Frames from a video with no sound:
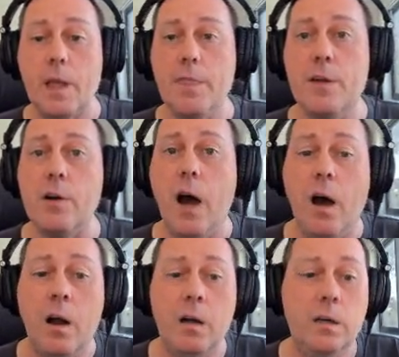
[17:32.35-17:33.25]
There
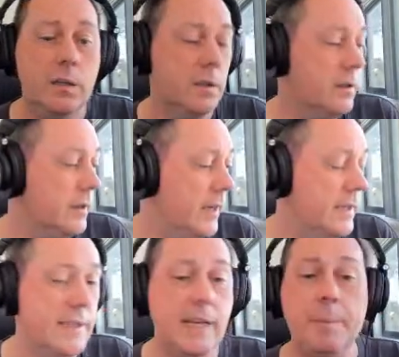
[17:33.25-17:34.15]
are
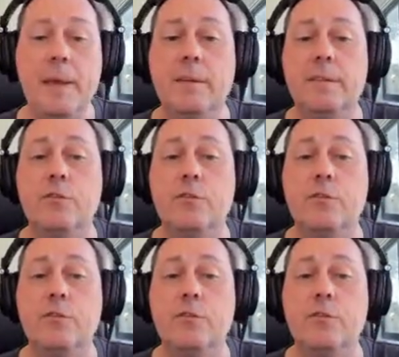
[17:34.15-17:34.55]
database